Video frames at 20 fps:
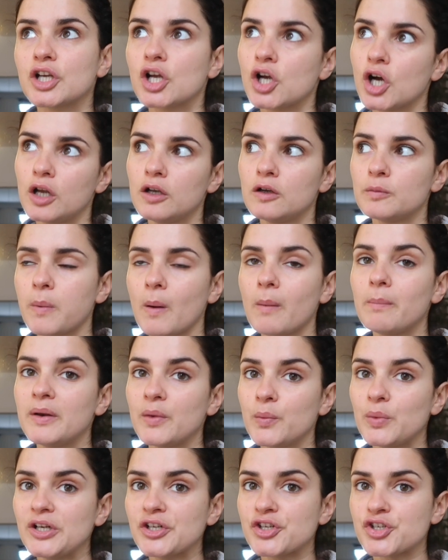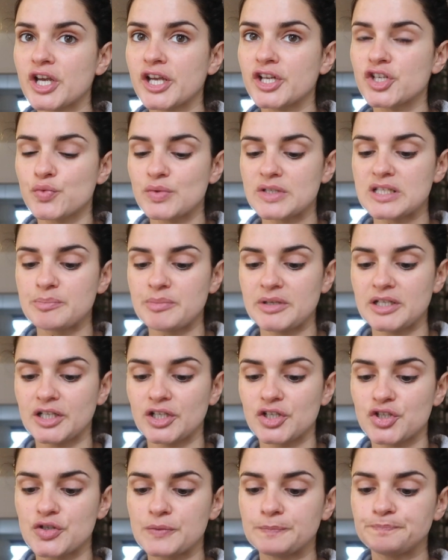the color probably will change with
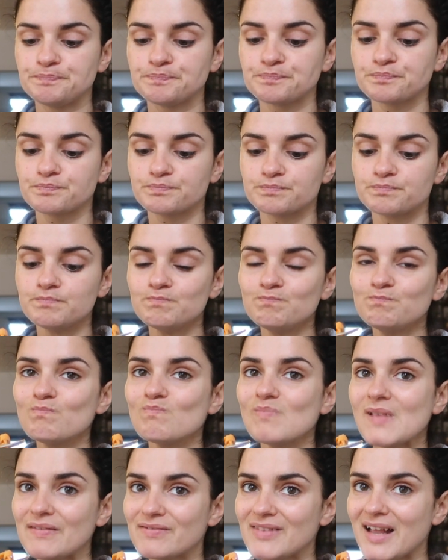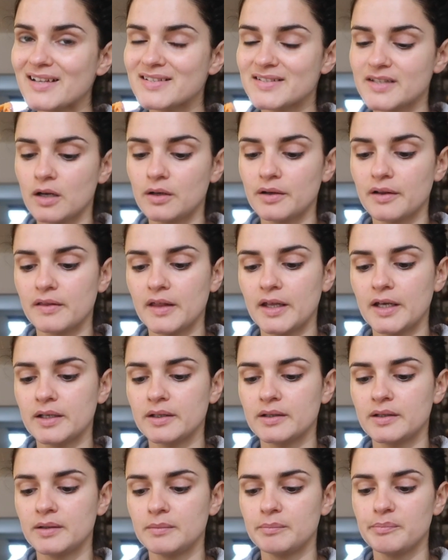spinach. That's the only
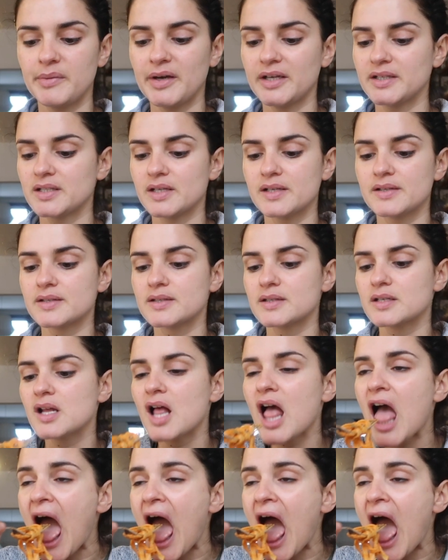thing I taste.